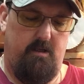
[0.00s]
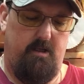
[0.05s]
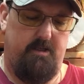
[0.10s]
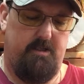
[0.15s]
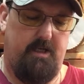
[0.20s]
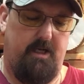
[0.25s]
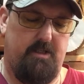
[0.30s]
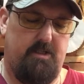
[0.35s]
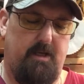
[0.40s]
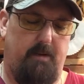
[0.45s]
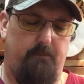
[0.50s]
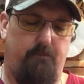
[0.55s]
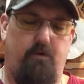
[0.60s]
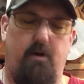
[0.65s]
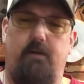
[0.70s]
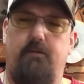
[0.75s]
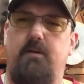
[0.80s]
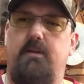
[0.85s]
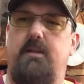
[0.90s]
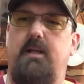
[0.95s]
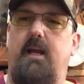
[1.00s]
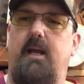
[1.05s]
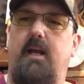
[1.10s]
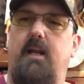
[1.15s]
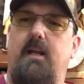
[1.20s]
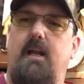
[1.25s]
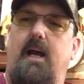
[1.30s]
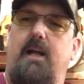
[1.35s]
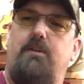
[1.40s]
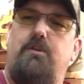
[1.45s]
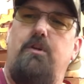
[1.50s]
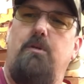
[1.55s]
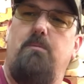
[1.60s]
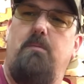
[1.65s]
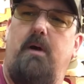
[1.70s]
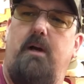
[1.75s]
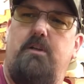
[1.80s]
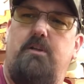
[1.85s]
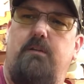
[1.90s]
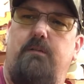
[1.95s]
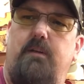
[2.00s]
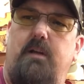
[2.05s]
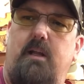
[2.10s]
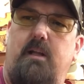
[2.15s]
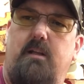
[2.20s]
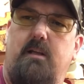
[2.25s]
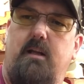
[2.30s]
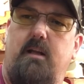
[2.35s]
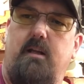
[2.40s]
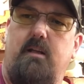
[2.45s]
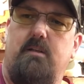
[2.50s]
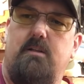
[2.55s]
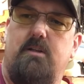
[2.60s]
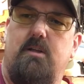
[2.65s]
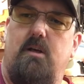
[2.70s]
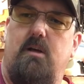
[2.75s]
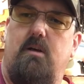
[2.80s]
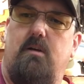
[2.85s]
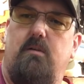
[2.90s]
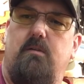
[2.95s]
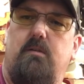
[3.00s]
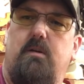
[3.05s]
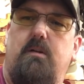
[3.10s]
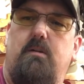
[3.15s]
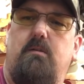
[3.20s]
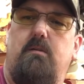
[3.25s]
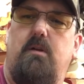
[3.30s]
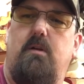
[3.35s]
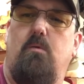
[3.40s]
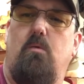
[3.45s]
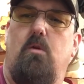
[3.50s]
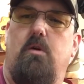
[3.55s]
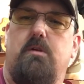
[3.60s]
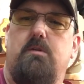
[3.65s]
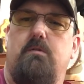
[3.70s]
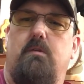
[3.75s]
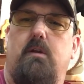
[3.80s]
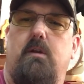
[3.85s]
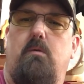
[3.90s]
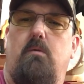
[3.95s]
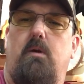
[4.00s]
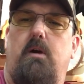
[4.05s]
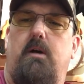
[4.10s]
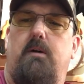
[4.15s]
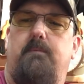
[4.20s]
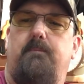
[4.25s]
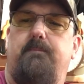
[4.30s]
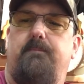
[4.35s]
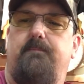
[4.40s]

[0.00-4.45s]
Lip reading: it's got something for everything and not too much of anything. So it works really well.